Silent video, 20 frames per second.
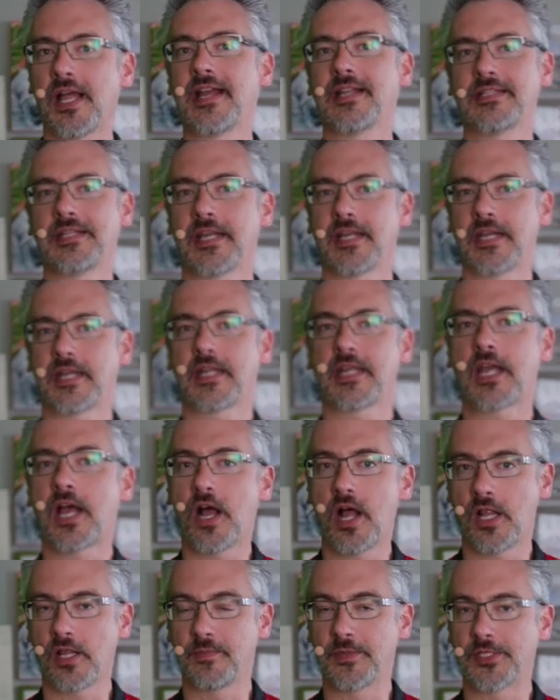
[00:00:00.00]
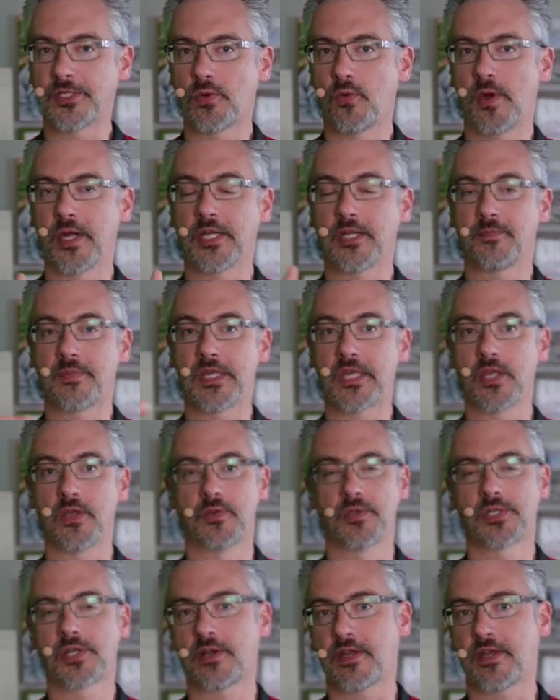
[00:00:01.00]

identity column is going to be used.